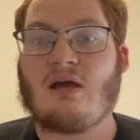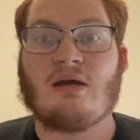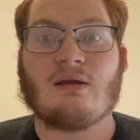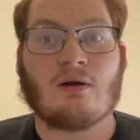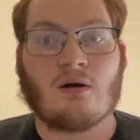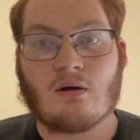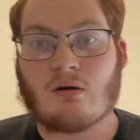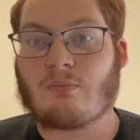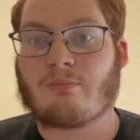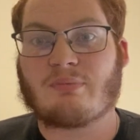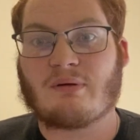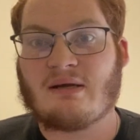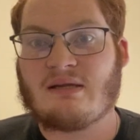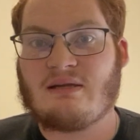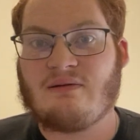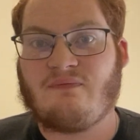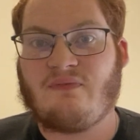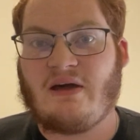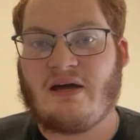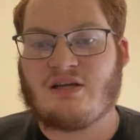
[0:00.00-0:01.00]
in
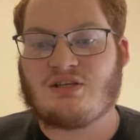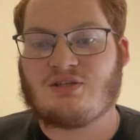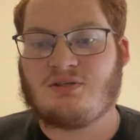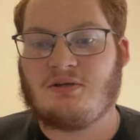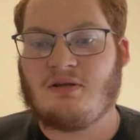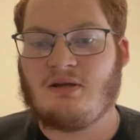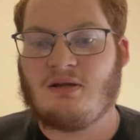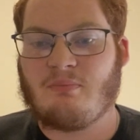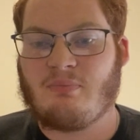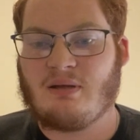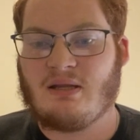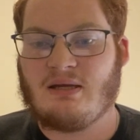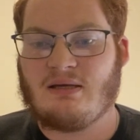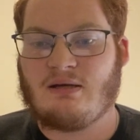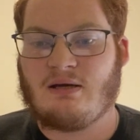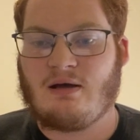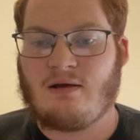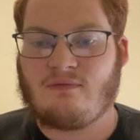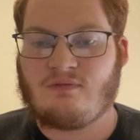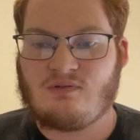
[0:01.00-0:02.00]
heartbreaking fashion in the
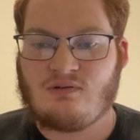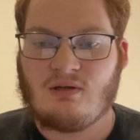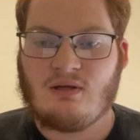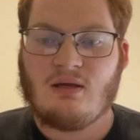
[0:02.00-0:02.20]
playoffs.